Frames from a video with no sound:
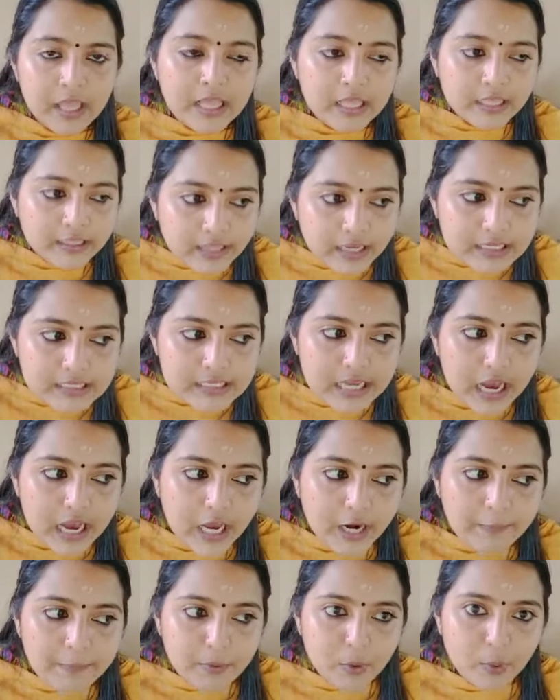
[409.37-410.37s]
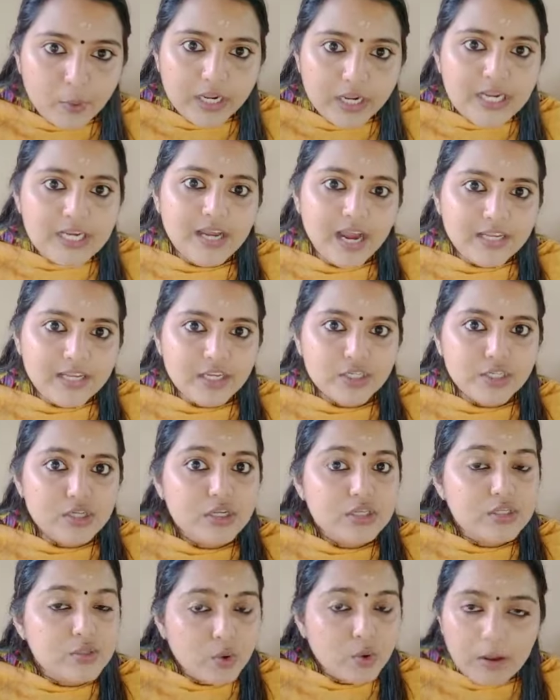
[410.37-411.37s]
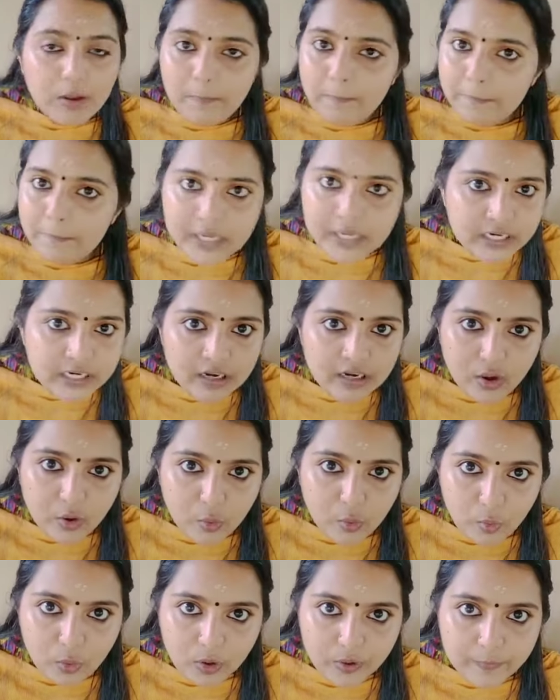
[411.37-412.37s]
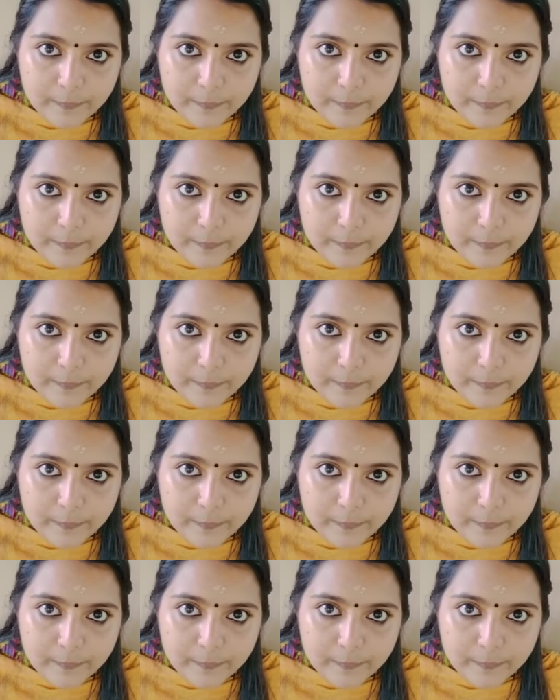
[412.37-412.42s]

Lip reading: Thus, our protein digestion is completely over.